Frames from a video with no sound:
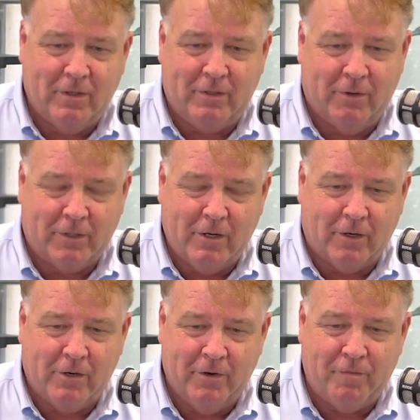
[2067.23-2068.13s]
You know, a
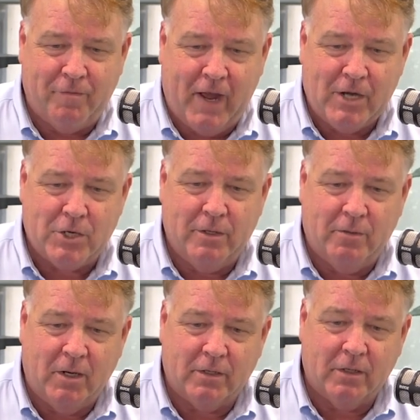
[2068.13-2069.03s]
current fashion
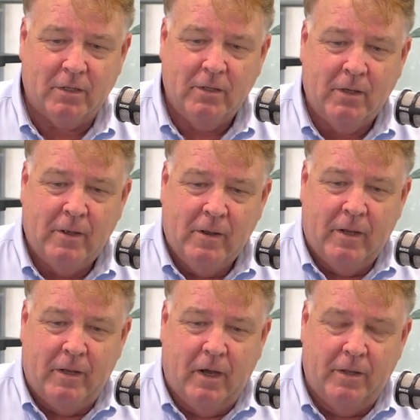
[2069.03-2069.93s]
among
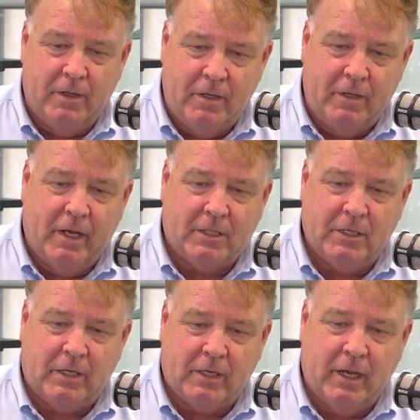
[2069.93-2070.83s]
the
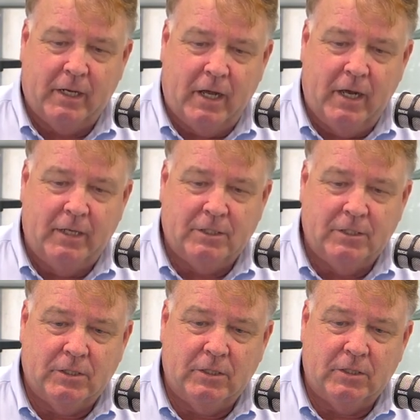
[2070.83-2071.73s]
indexing guidelines
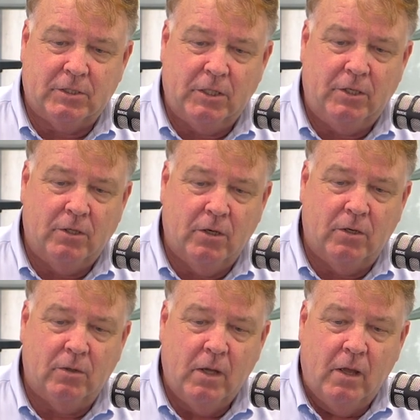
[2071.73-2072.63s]
is that the
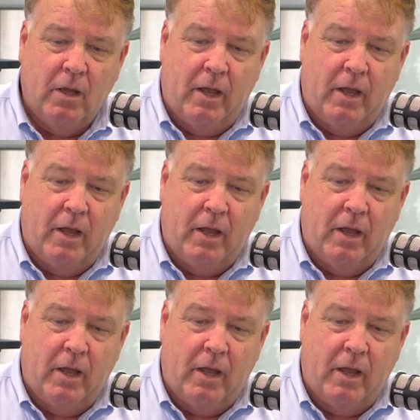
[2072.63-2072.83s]
CEO